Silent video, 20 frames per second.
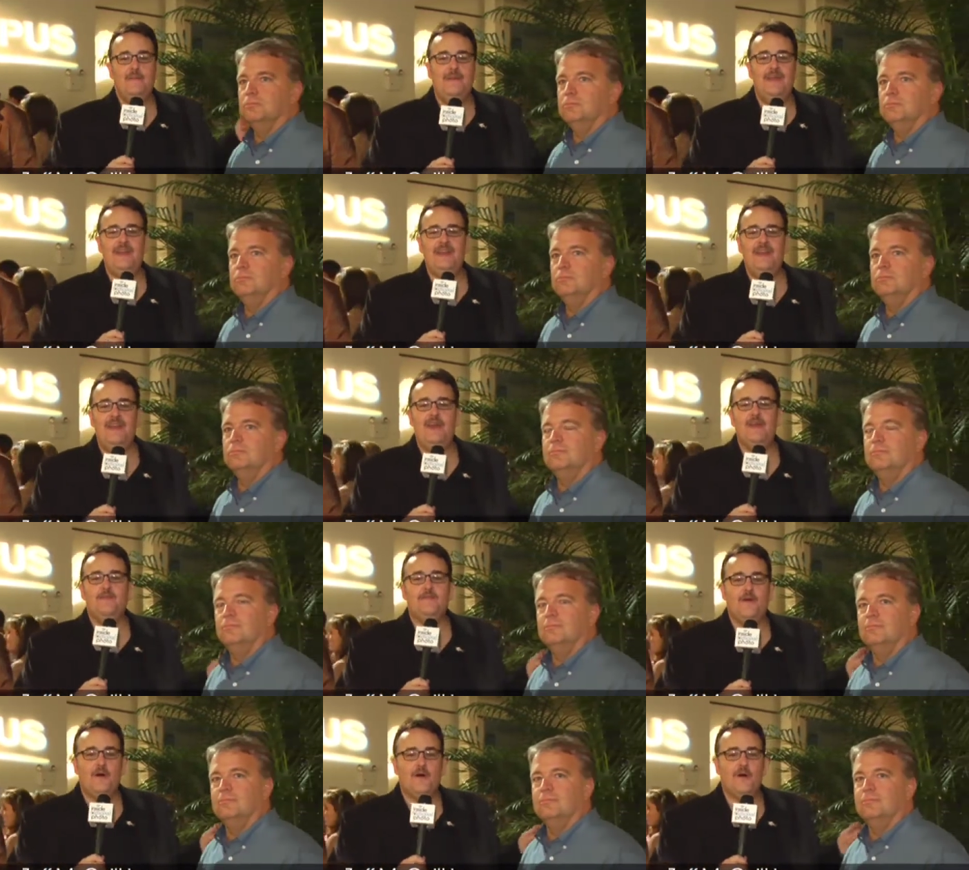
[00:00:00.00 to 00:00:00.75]

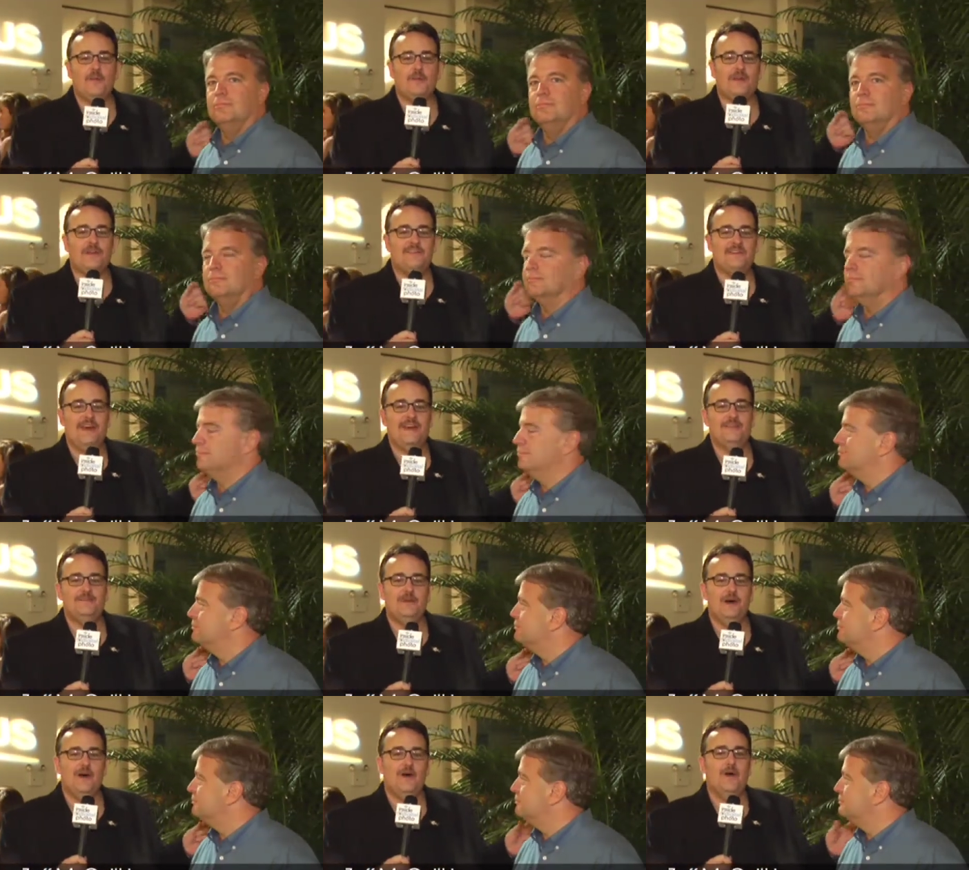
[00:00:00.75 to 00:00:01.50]
Speaker 1: PDN Photo Plus
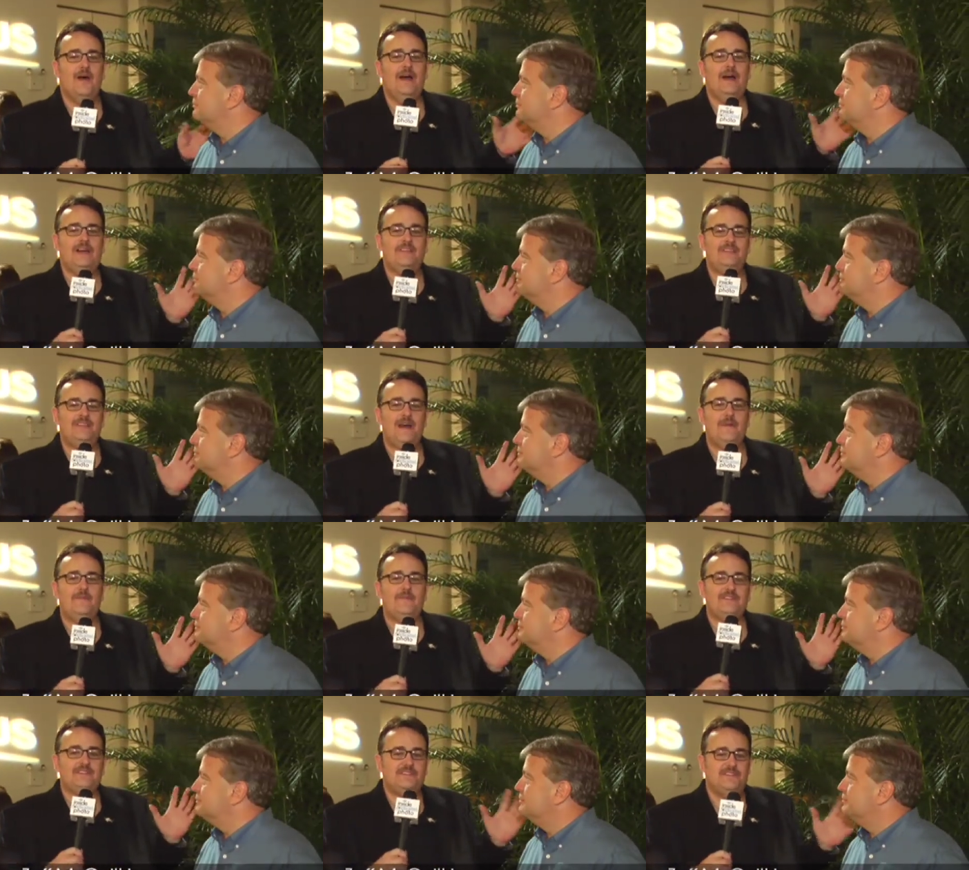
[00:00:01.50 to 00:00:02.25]
Expo.
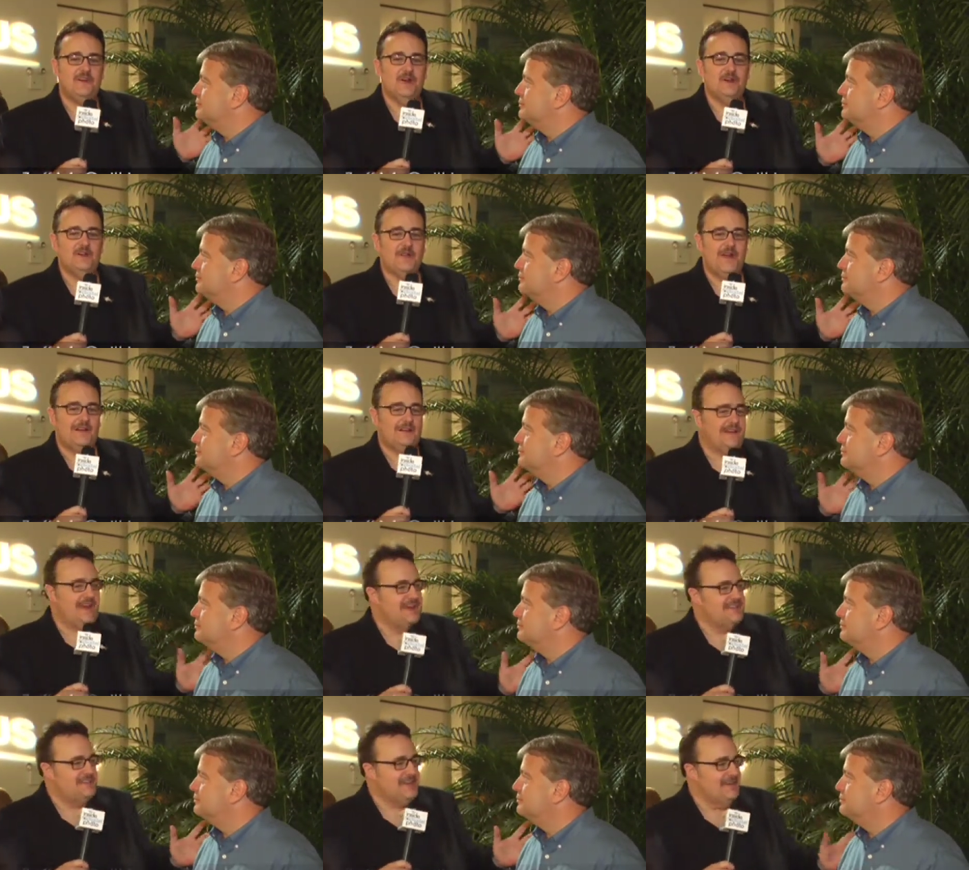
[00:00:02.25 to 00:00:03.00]
Jeff is a show director.
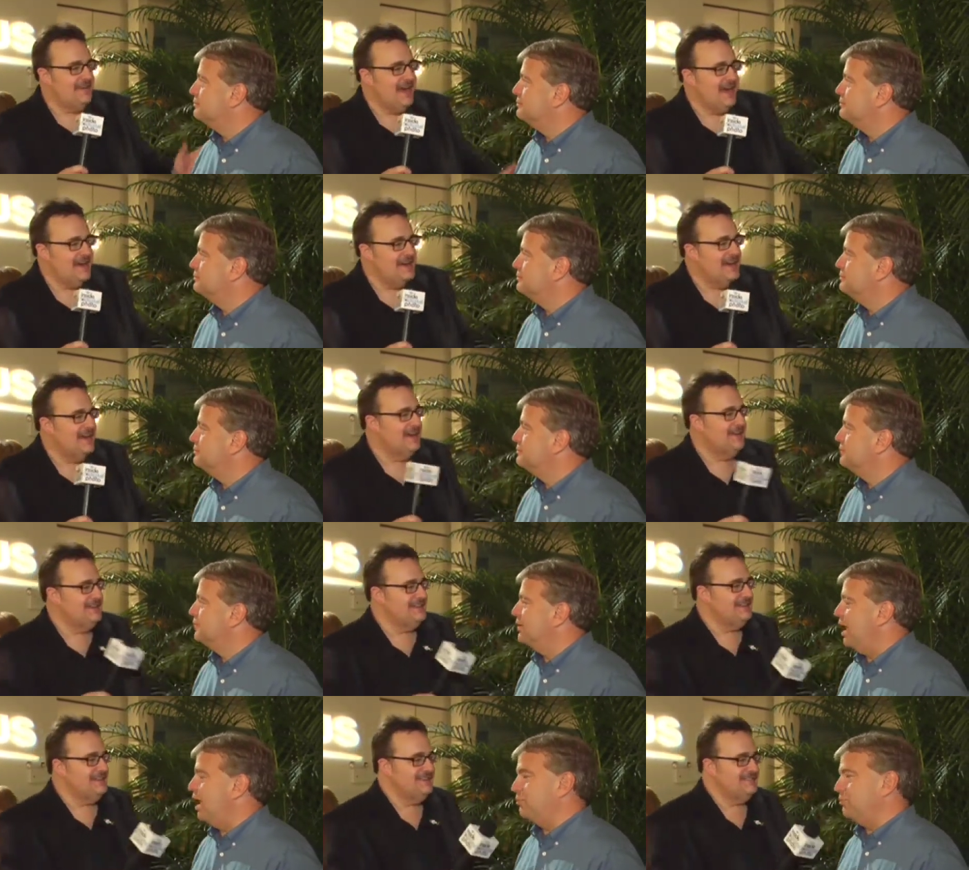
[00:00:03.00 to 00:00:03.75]
Hey, Jeff, how you doing?
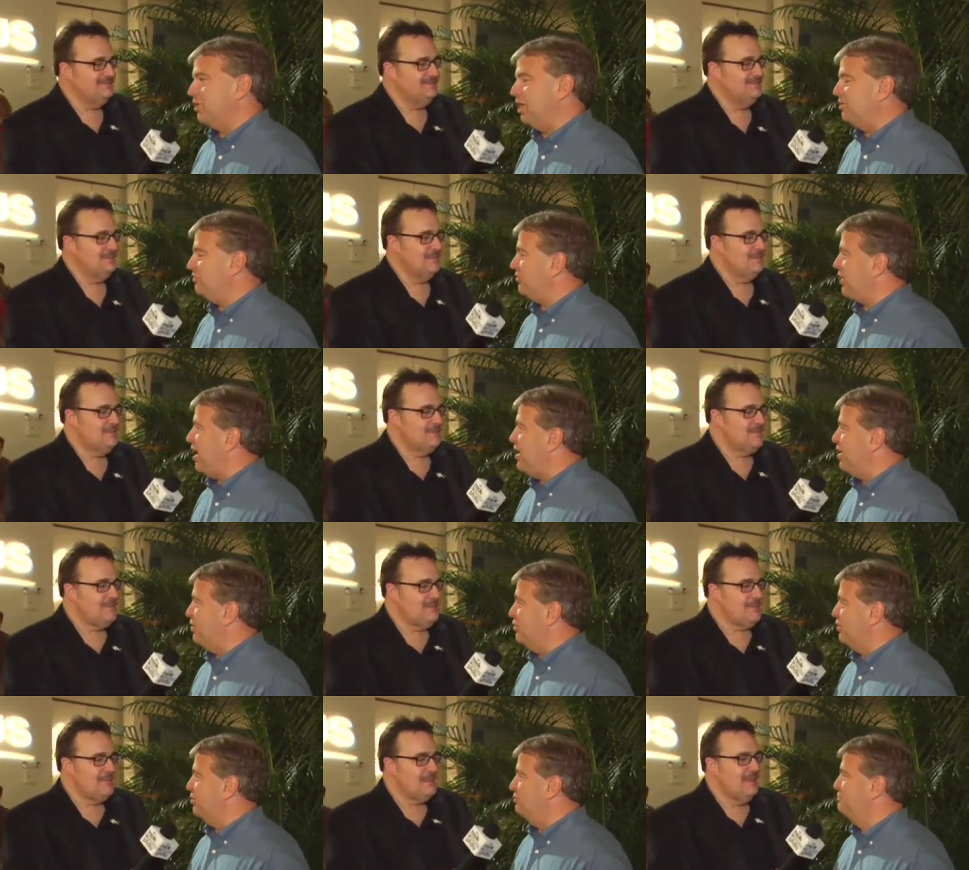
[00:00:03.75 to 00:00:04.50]
Speaker 2: I'm great, Scott. How
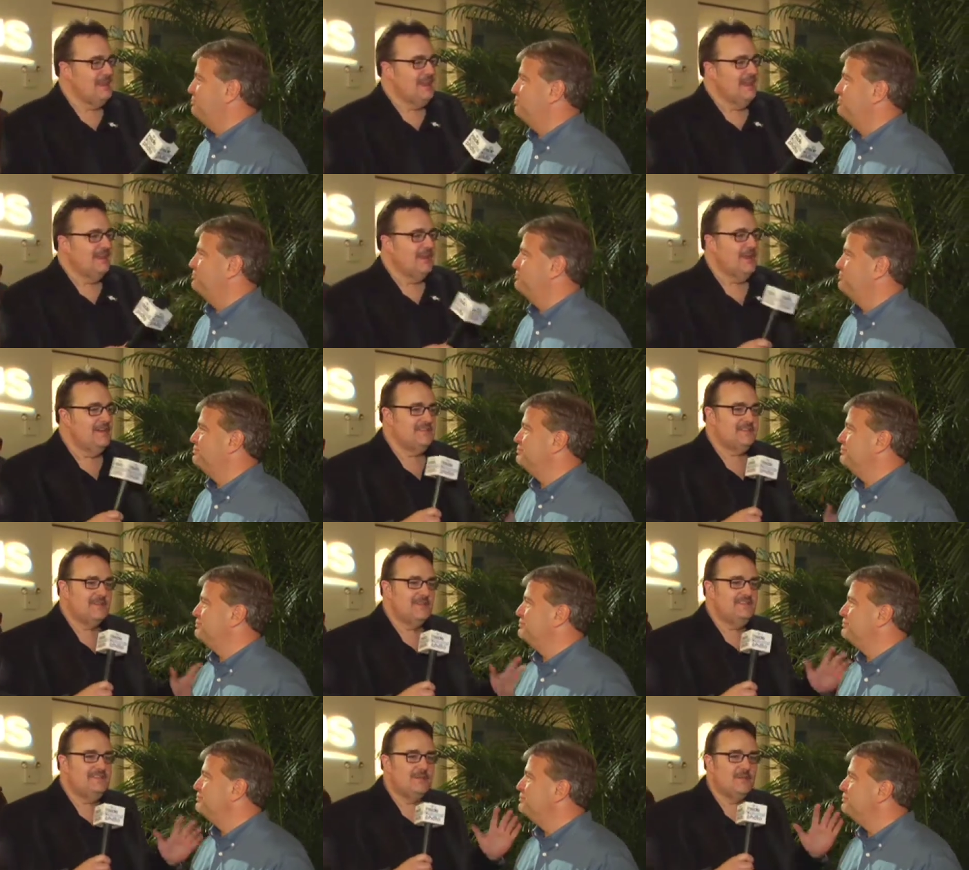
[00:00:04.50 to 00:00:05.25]
are you?
Speaker 1: Good.
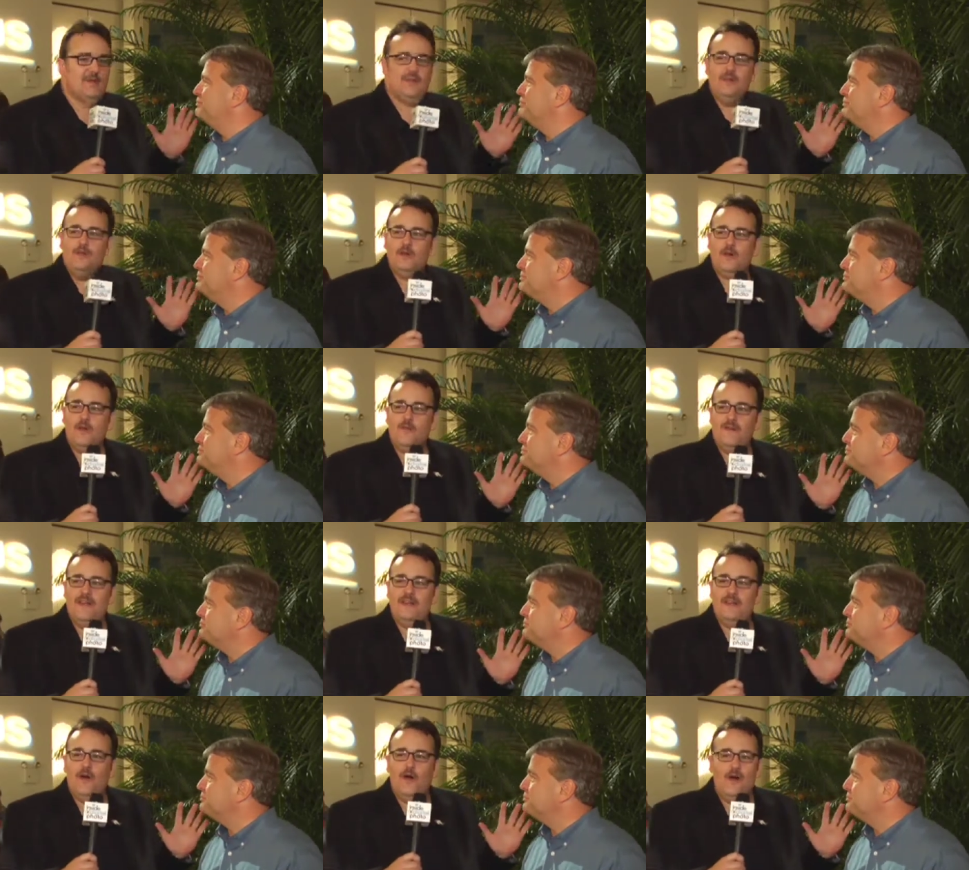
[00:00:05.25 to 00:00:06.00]
So this is a really cool
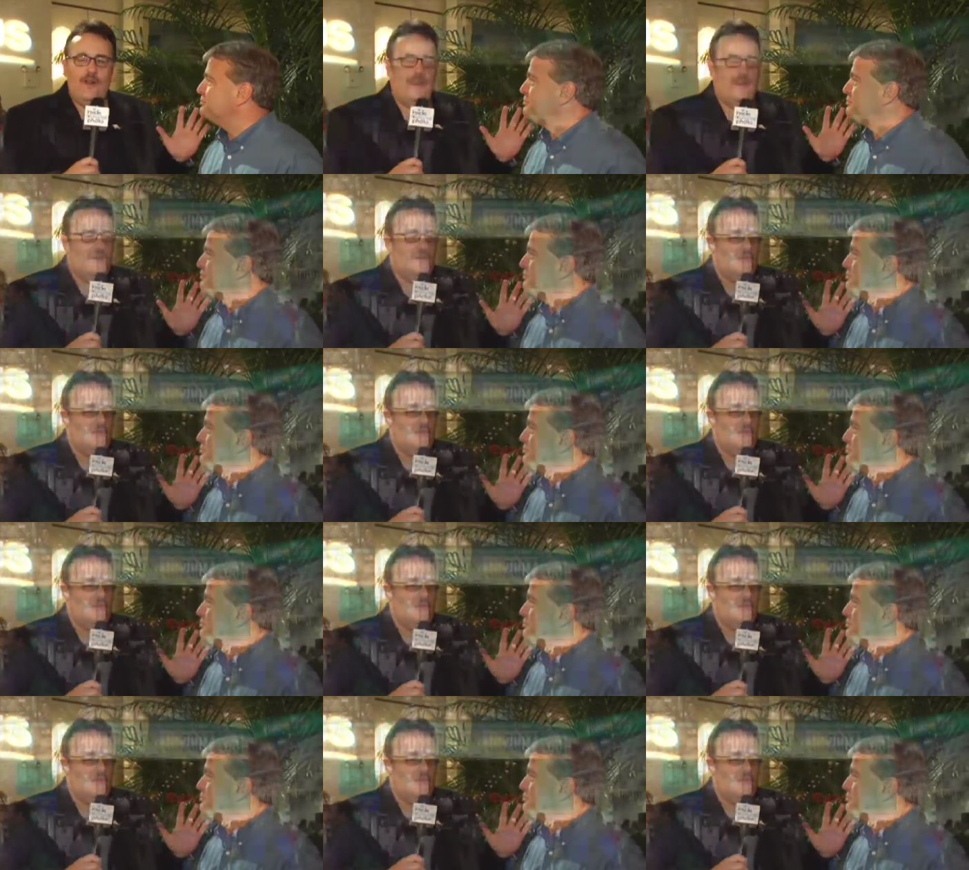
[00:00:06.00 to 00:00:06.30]
event going on